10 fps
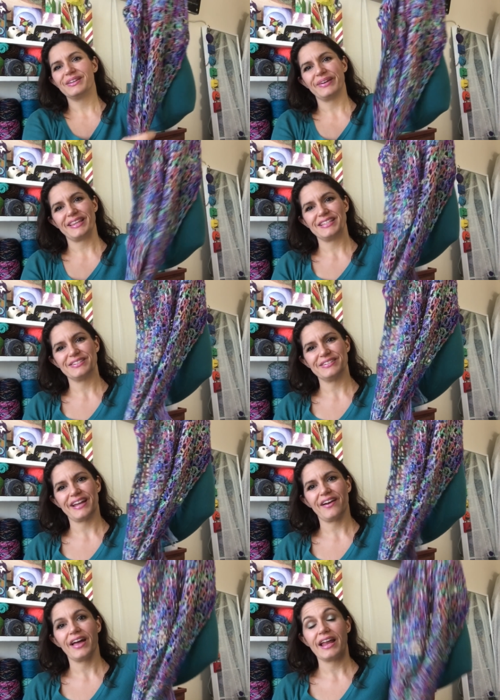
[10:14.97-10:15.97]
the way this turned
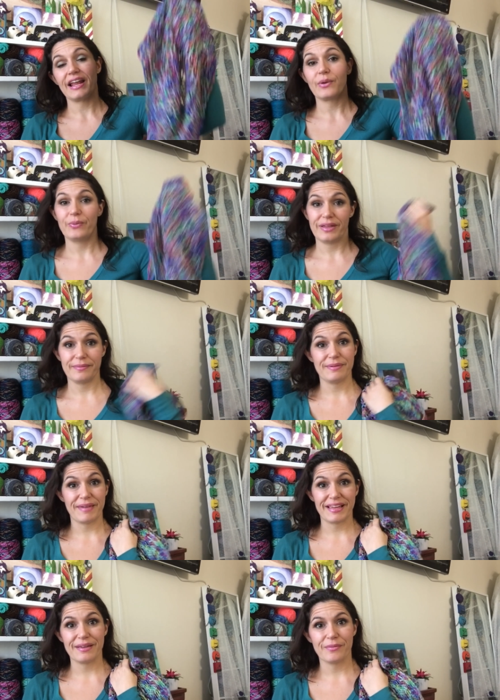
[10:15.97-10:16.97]
out, and I will be
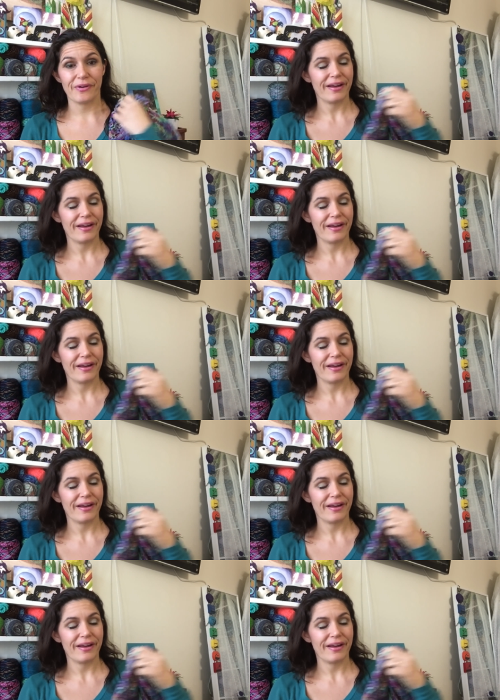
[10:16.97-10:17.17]
making more.